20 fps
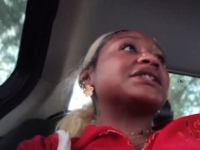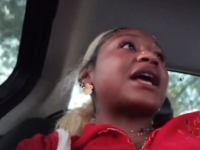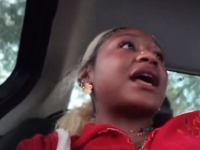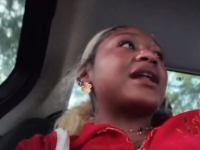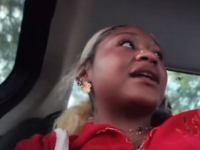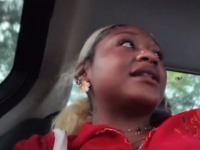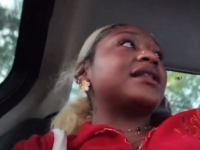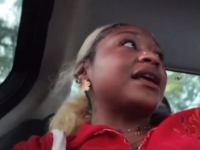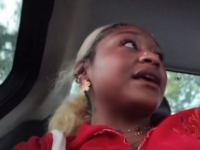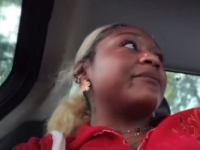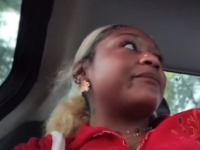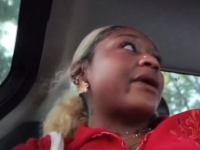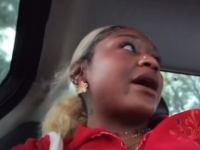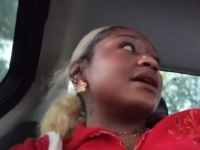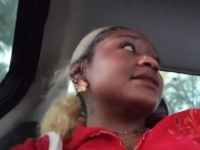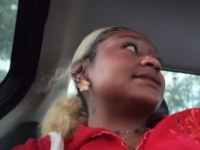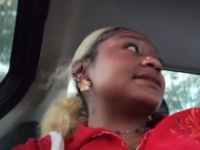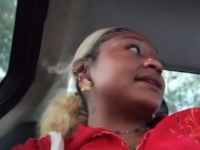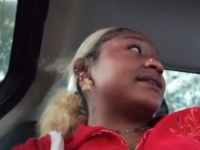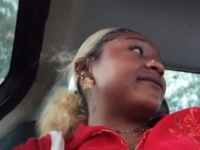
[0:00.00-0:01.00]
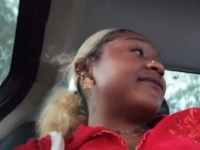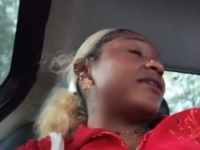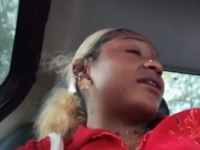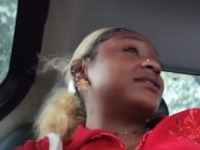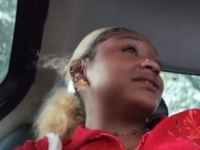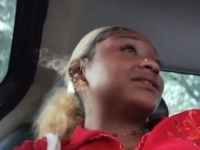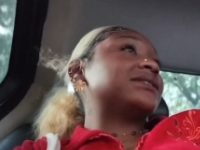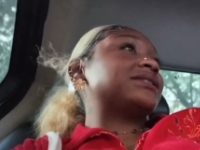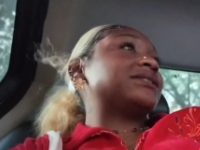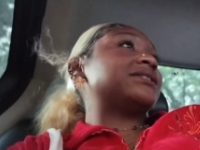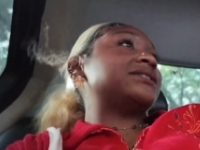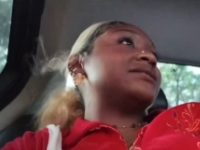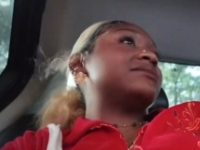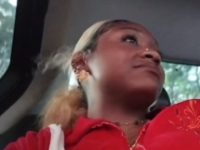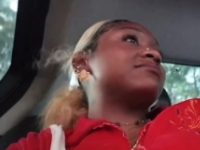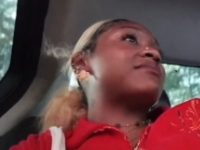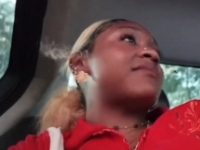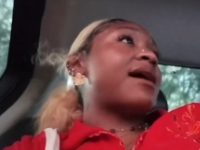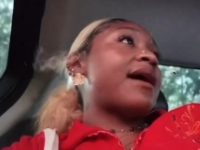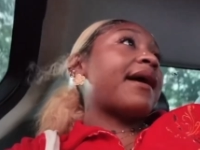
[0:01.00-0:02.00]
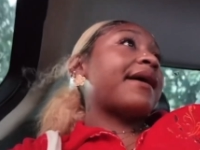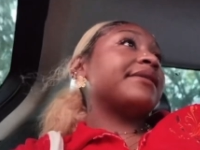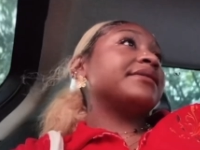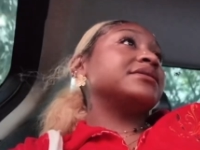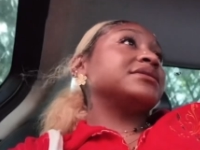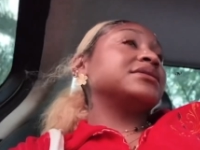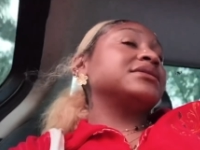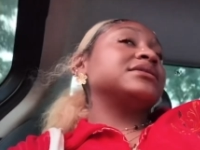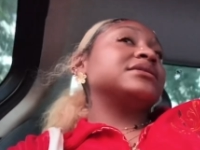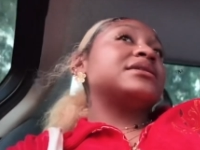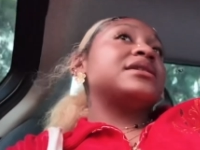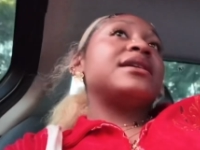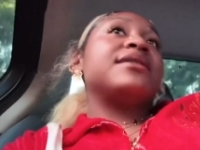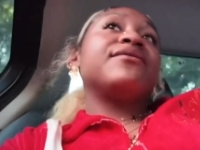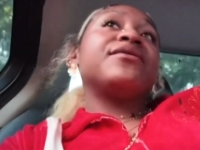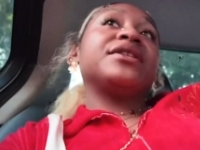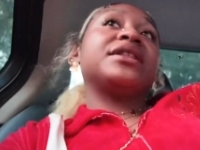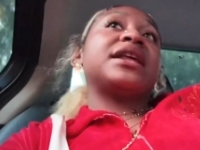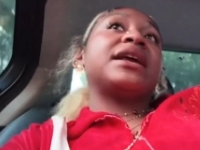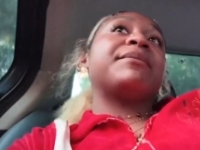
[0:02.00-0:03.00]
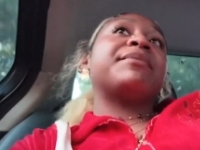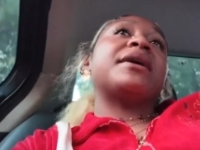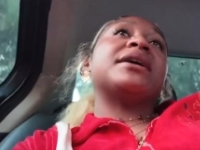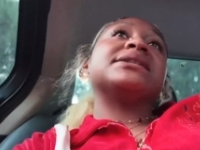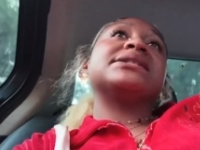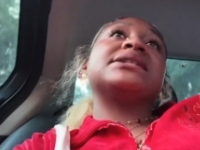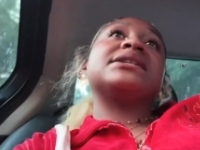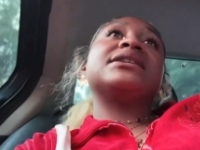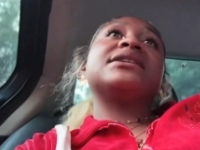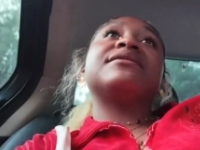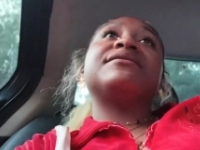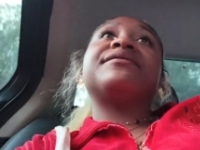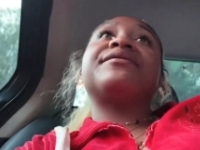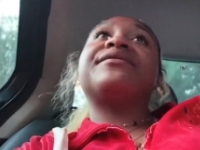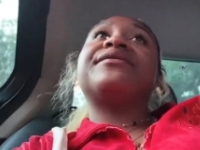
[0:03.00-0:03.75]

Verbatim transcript: gotta think positive, honestly. If we think positive,